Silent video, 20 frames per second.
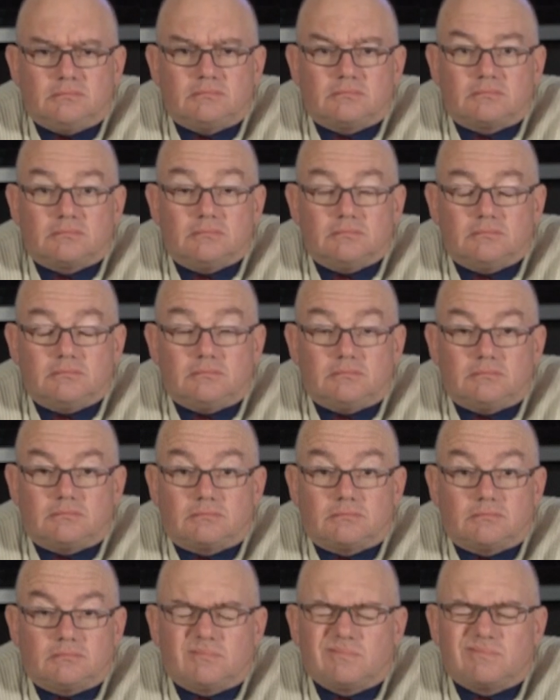
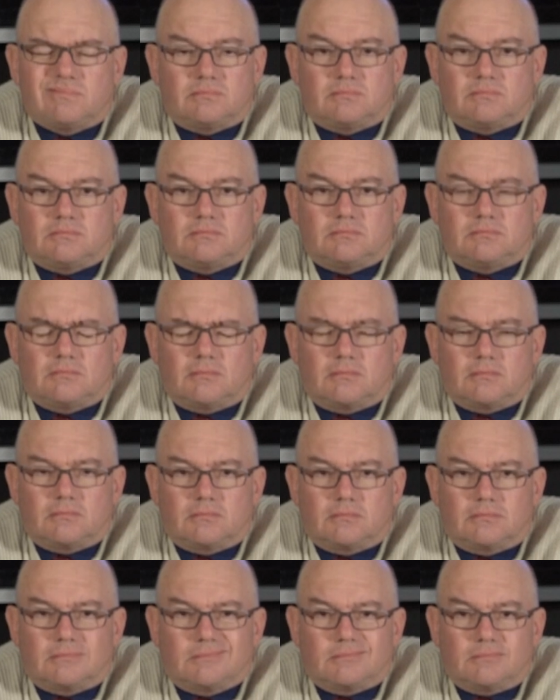
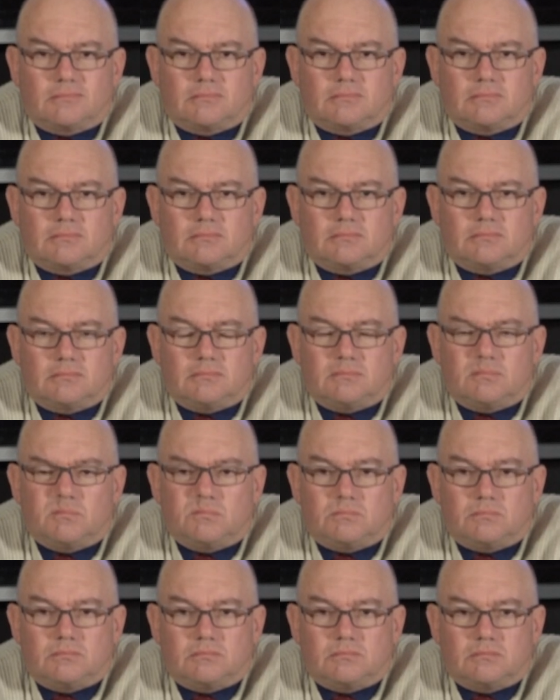
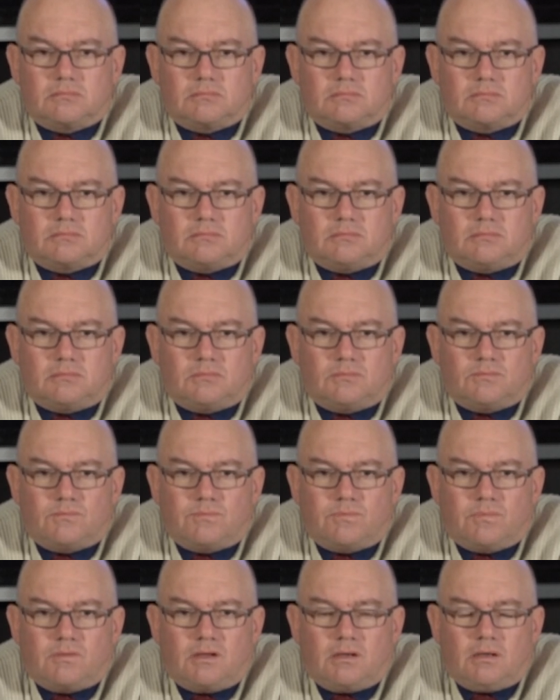
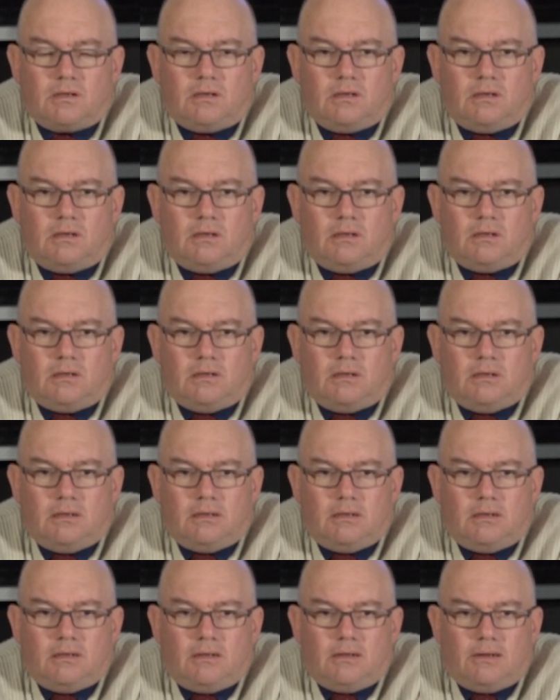
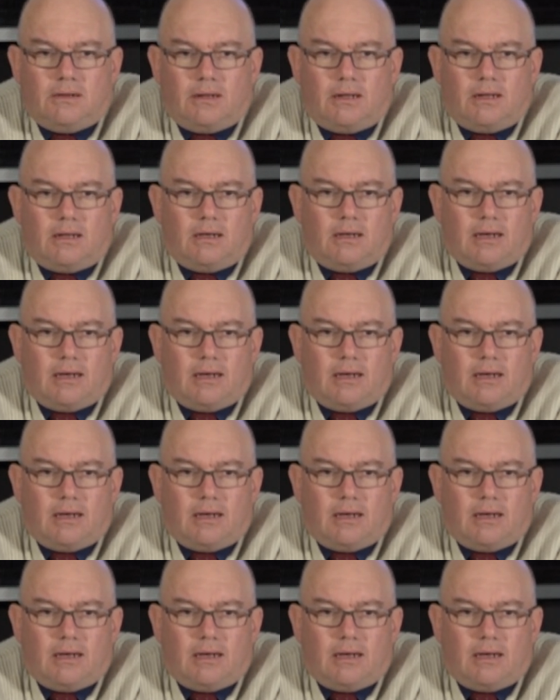(not speaking)